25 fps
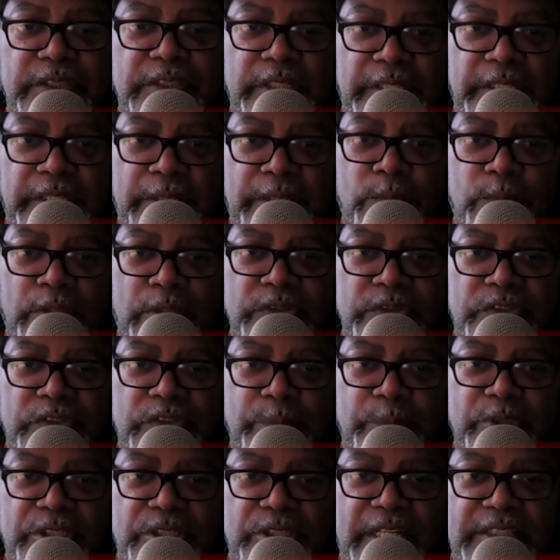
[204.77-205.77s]
he wants to
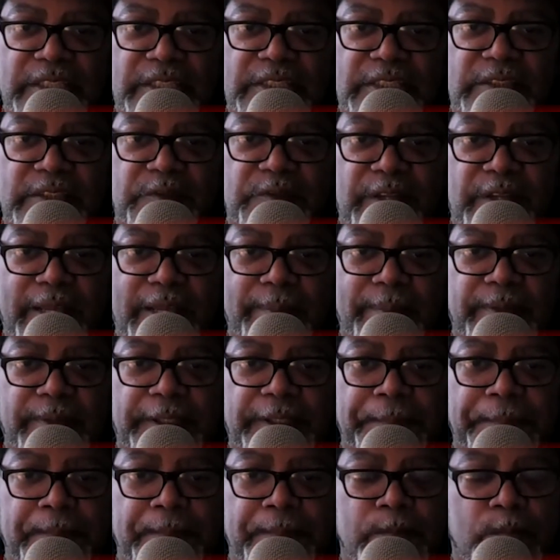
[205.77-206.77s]
protect his
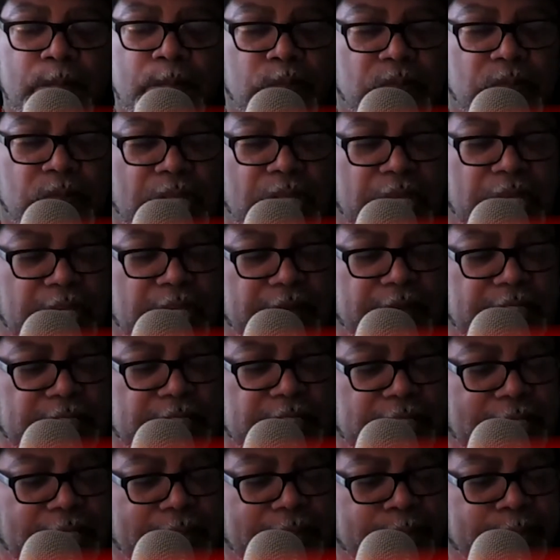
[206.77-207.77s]
family and
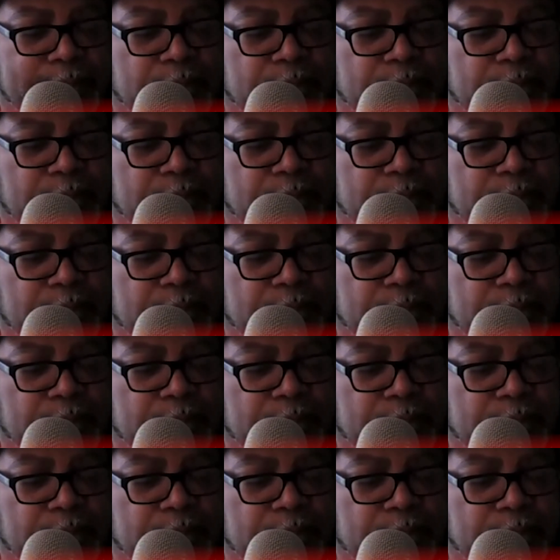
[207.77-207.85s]
everything.